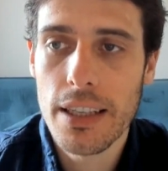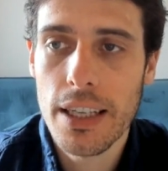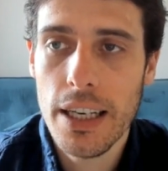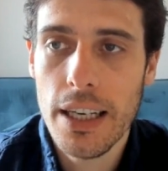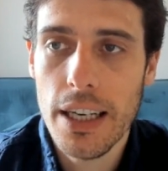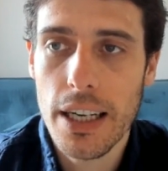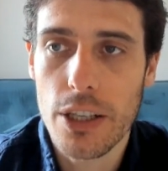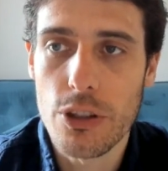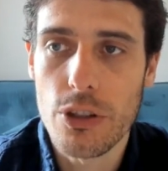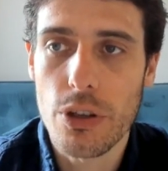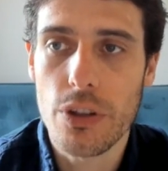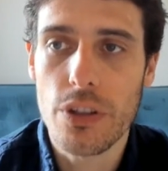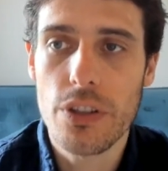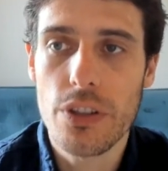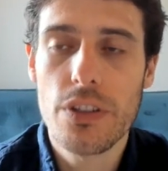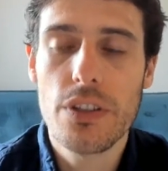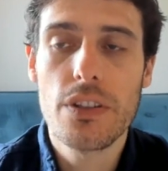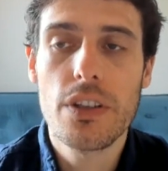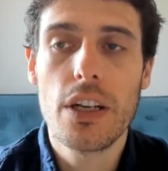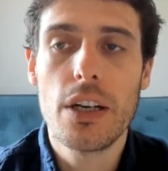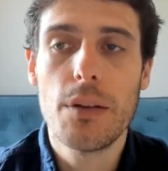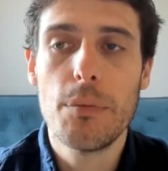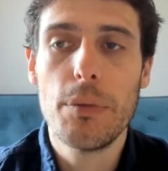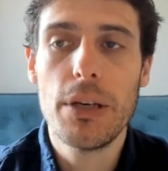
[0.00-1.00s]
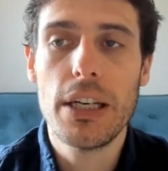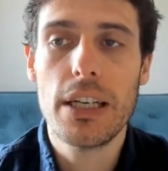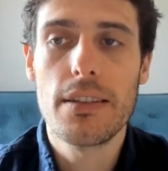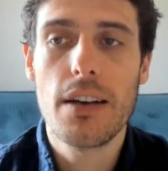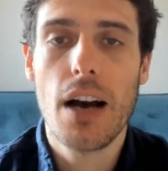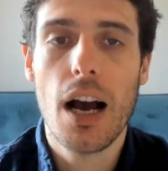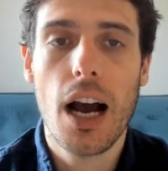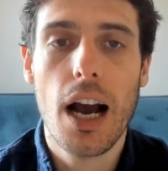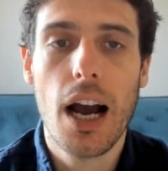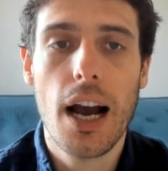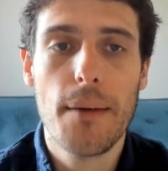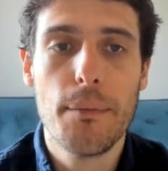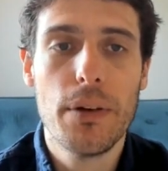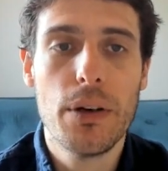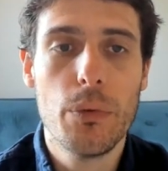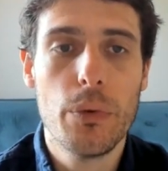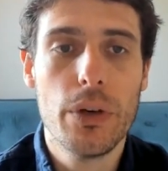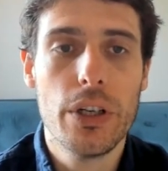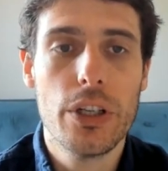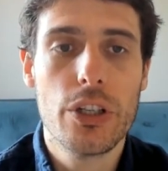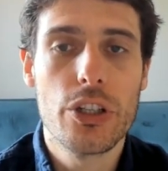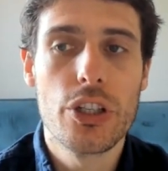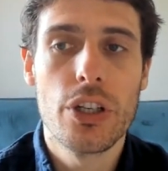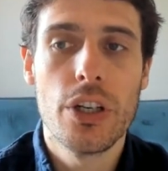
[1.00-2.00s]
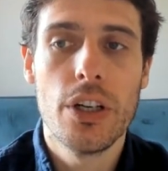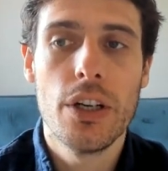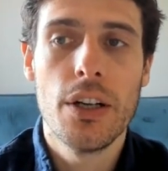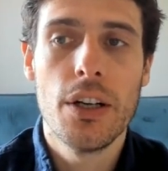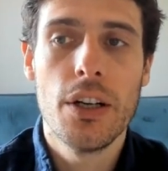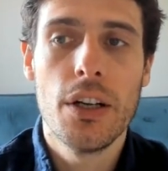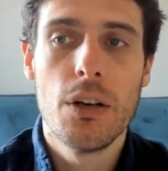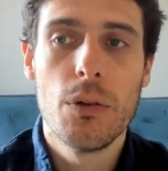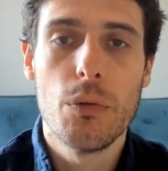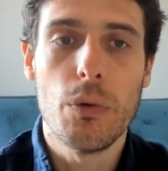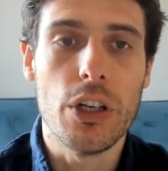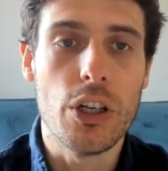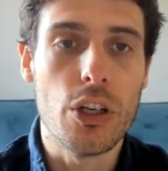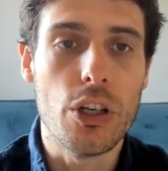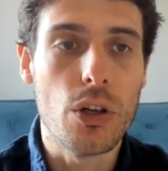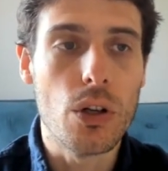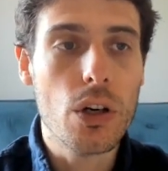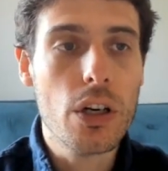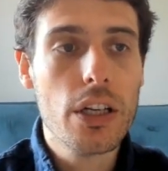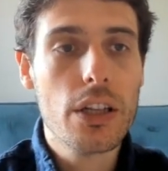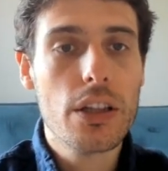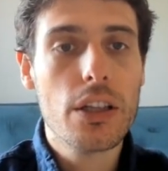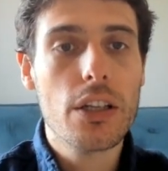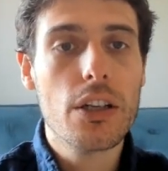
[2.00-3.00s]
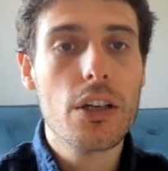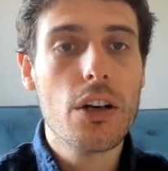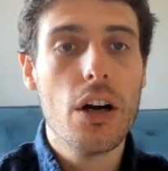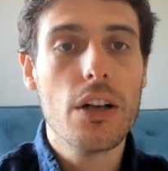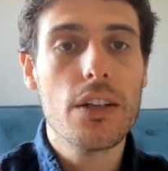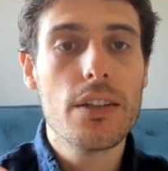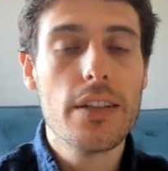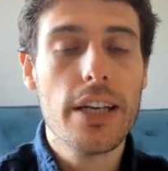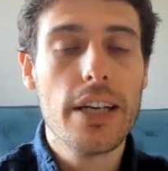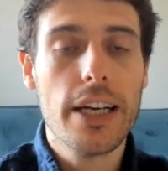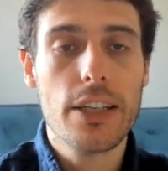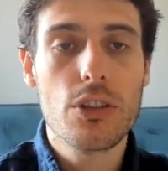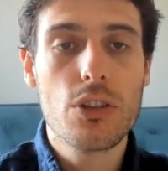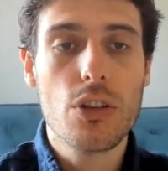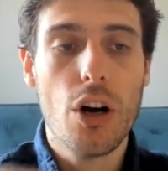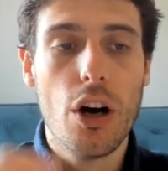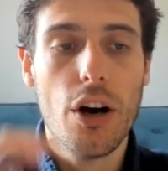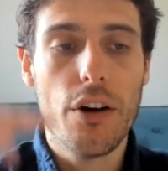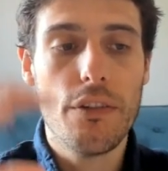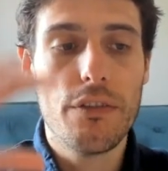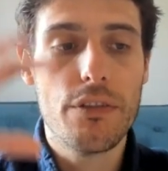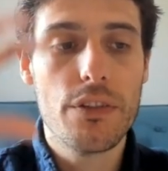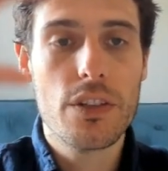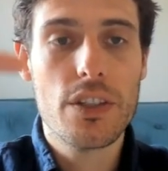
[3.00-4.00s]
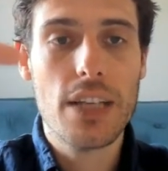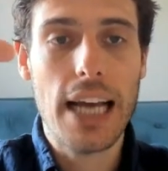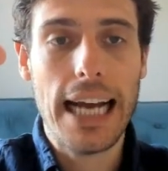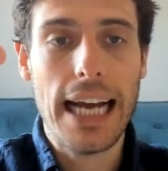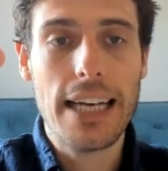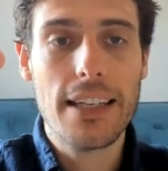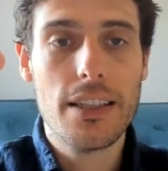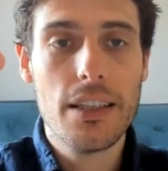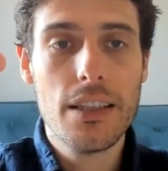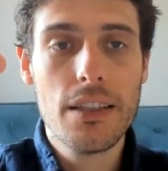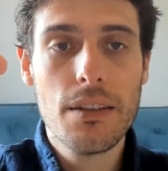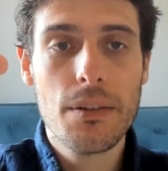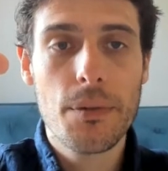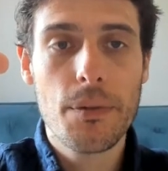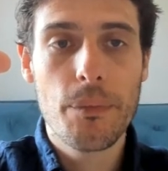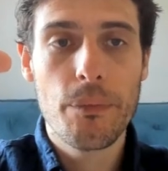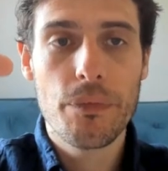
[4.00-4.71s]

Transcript: And so this is going to be a time in which when you look at the context of Saturn,